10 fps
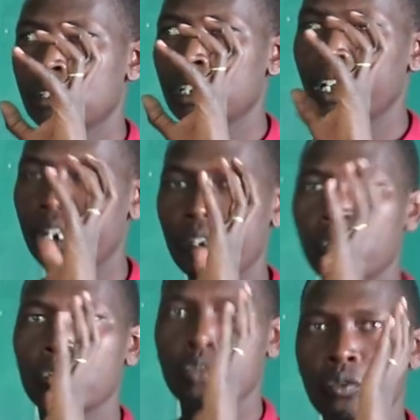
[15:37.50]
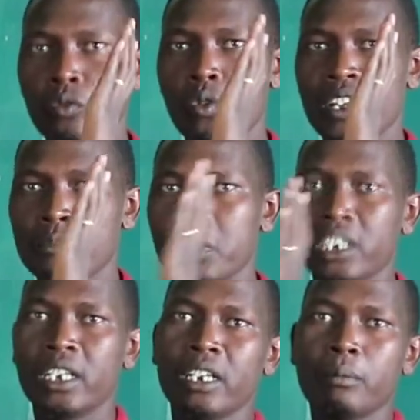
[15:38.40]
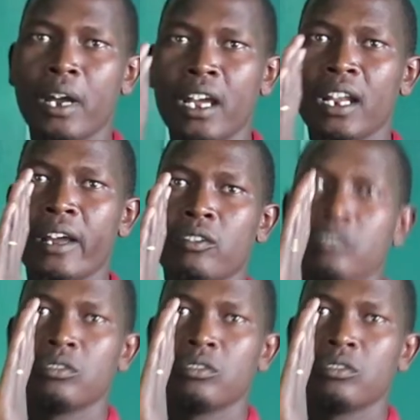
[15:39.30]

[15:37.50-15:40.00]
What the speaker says: clear records of who has been killed by a lion.